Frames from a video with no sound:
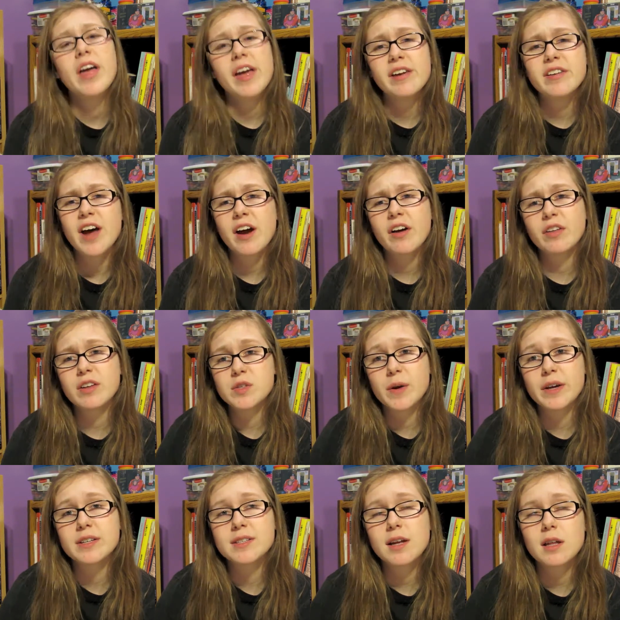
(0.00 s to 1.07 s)
entirely so
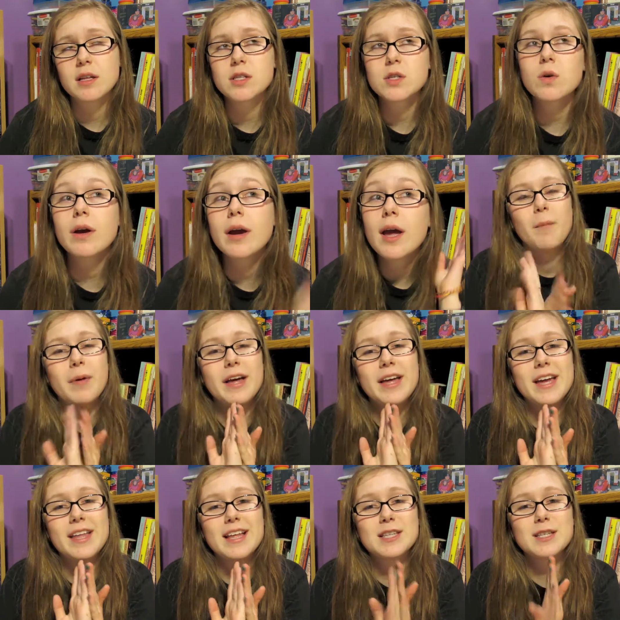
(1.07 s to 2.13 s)
I could tell that story, but
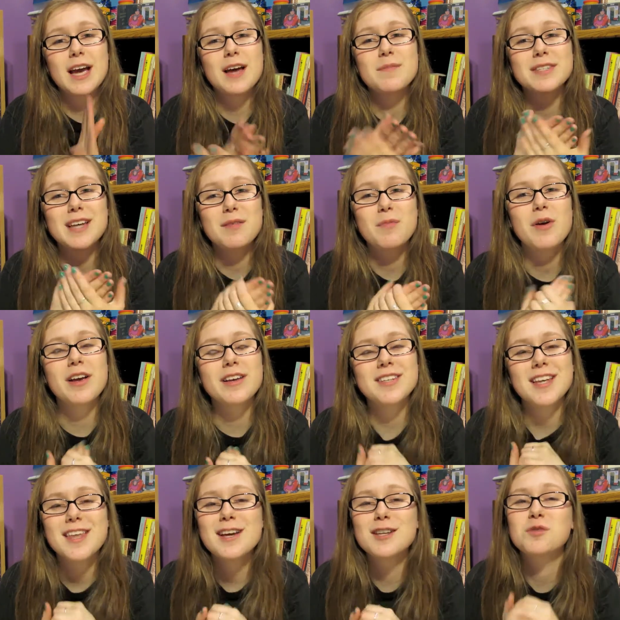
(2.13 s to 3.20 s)
that's kind of beside the point because
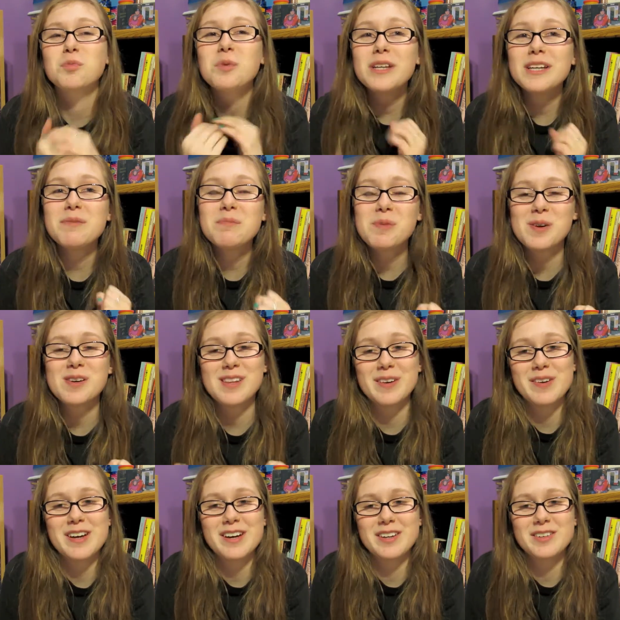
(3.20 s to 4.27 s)
I think it's really important that
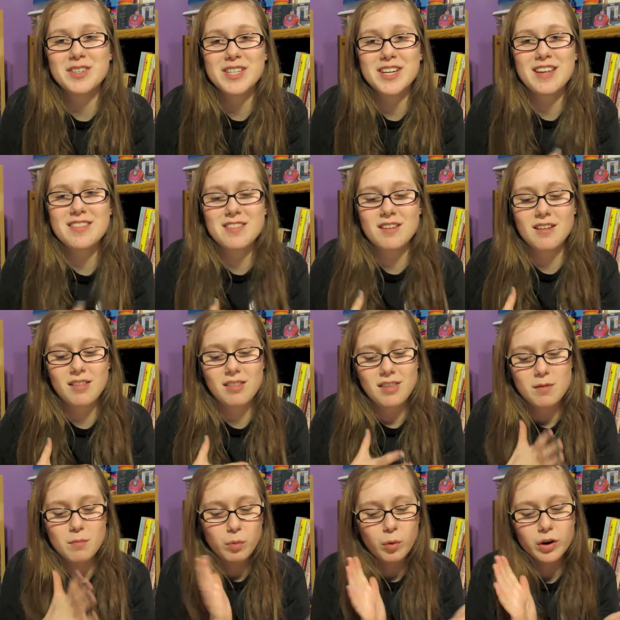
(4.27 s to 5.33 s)
we understand
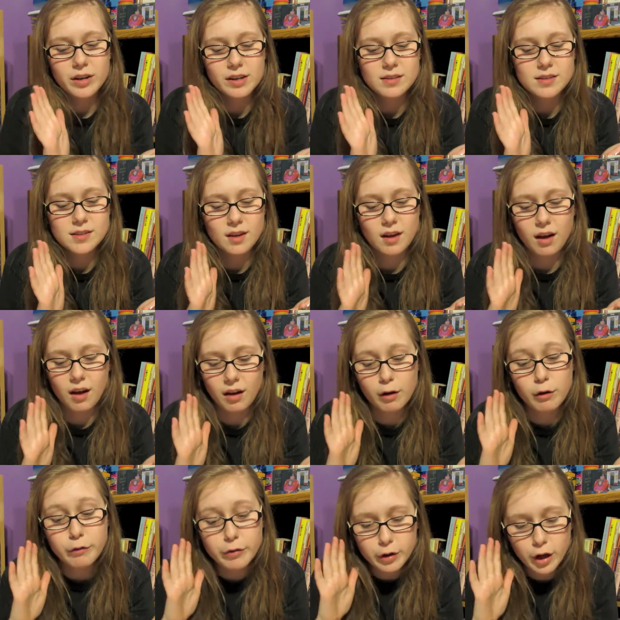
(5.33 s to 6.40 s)
the importance
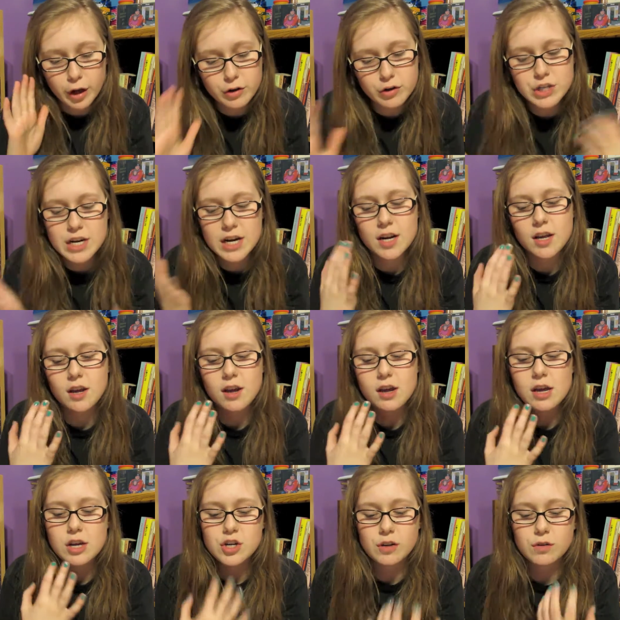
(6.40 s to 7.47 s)
of understanding
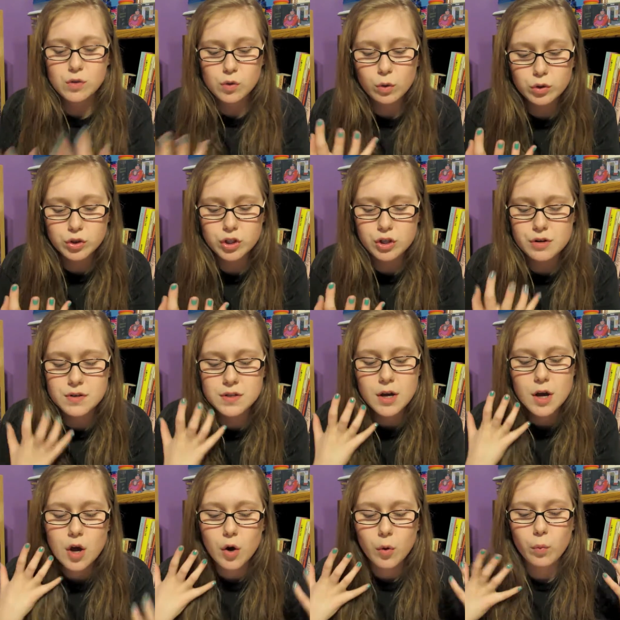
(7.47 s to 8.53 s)
each other's cultures
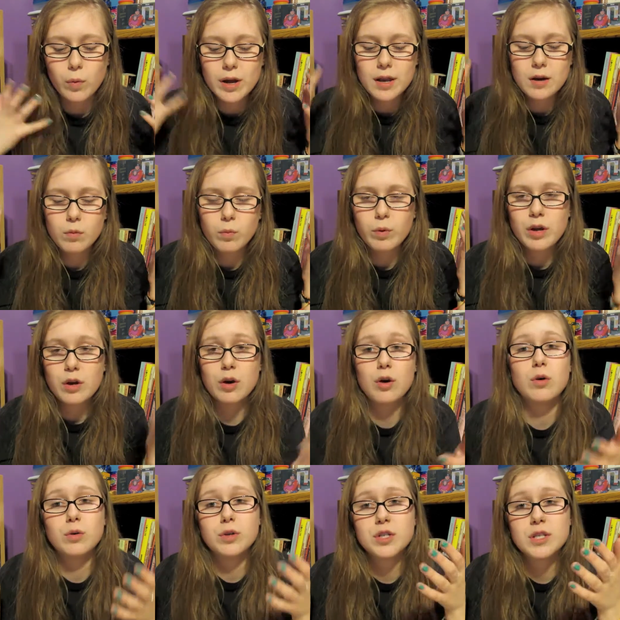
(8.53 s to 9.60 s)
when we
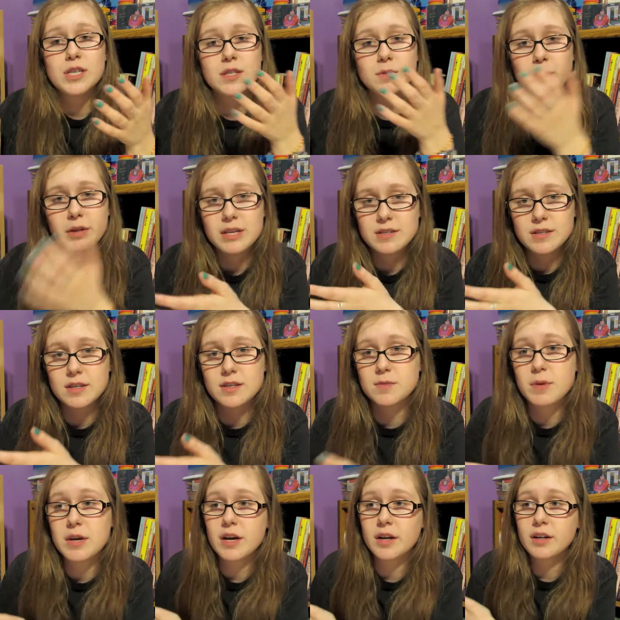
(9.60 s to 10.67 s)
go to these places,
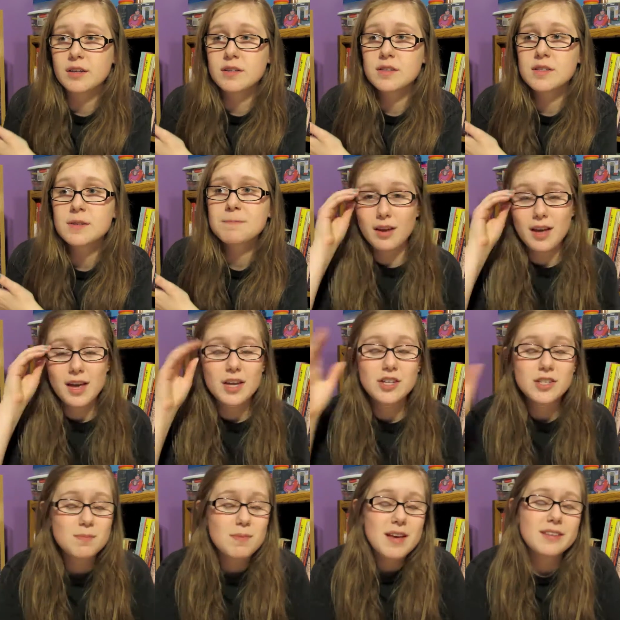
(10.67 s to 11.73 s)
because it
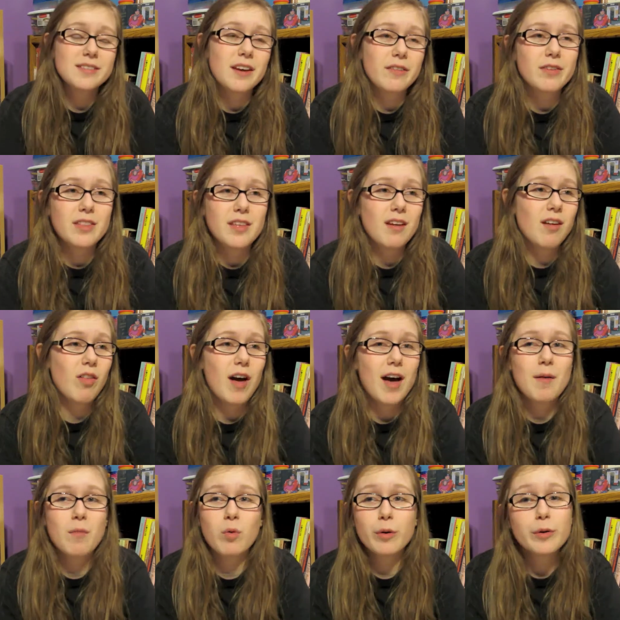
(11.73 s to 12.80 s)
just makes everything a
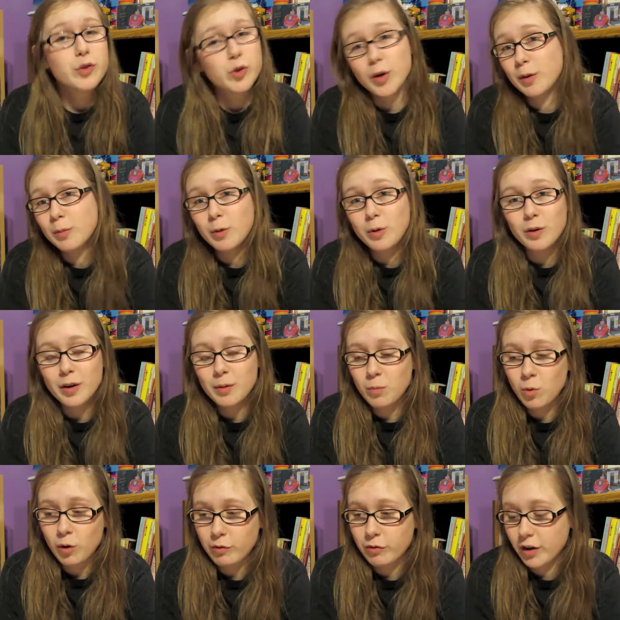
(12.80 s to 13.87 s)
lot more enjoyable and
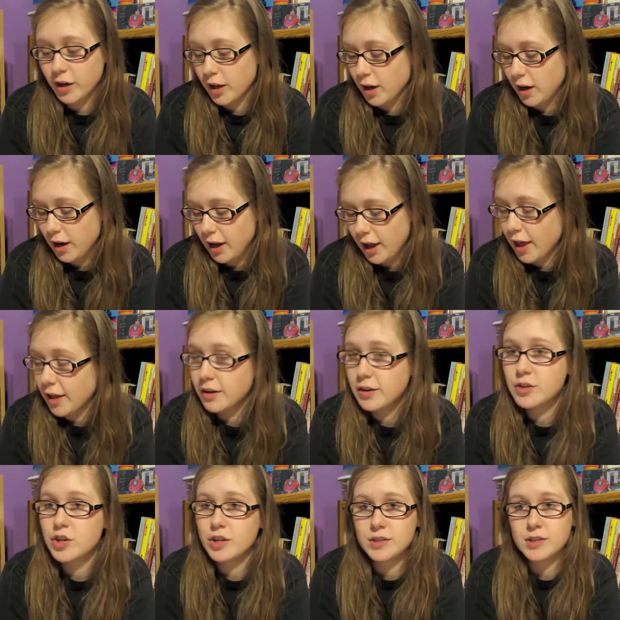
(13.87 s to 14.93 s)
more fun
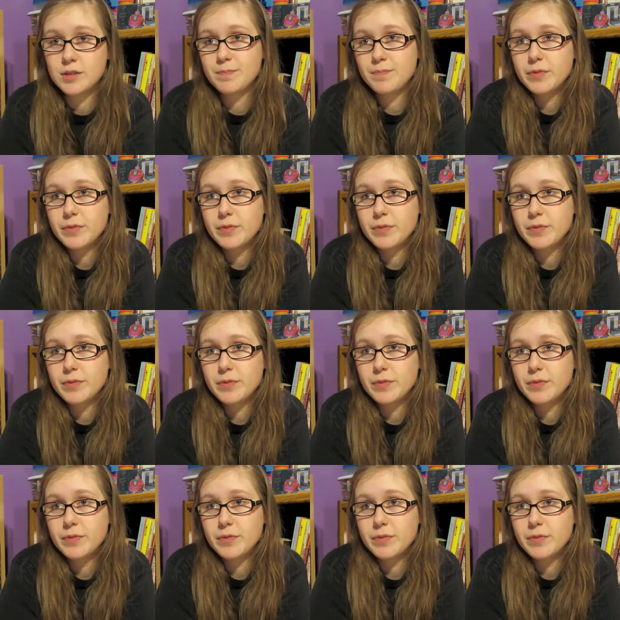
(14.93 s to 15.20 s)
and just